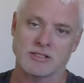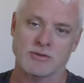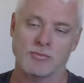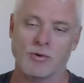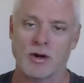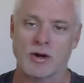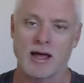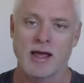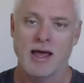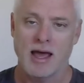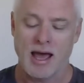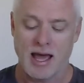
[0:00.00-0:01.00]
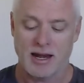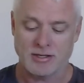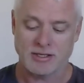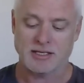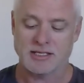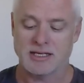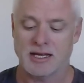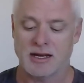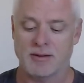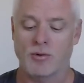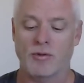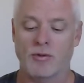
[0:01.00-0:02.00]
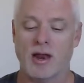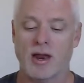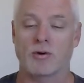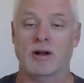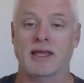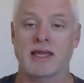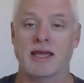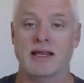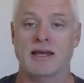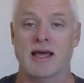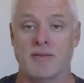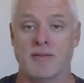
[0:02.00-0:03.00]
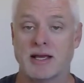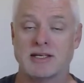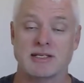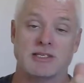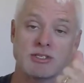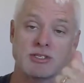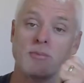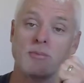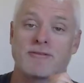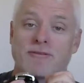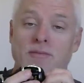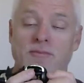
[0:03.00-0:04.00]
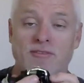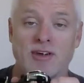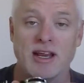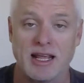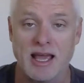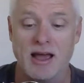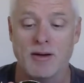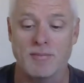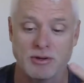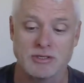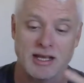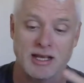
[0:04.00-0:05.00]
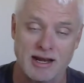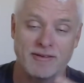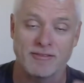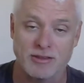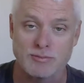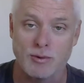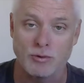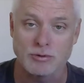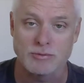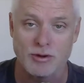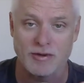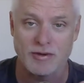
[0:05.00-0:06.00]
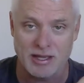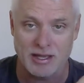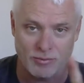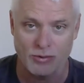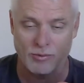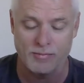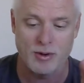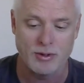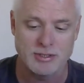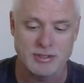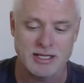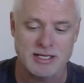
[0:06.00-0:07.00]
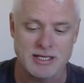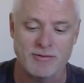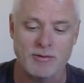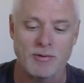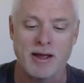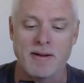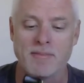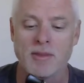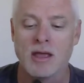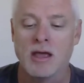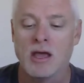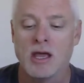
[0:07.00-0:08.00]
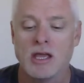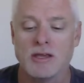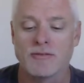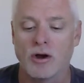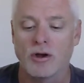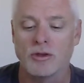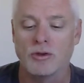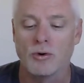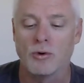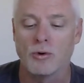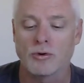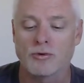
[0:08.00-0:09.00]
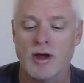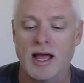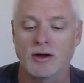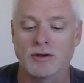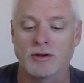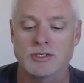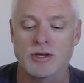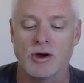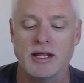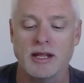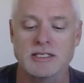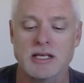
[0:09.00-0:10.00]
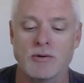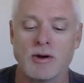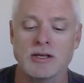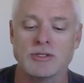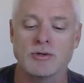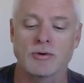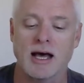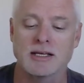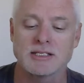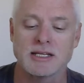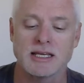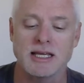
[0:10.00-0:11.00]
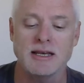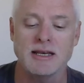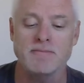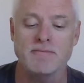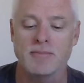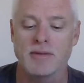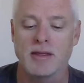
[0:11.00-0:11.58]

hits the water and it doesn't need any more, that'll click in and basically stop it from feeding out, because again, if the spool's moving, it will bird's nest everywhere. You've got your drag on the side here. So as you're casting in,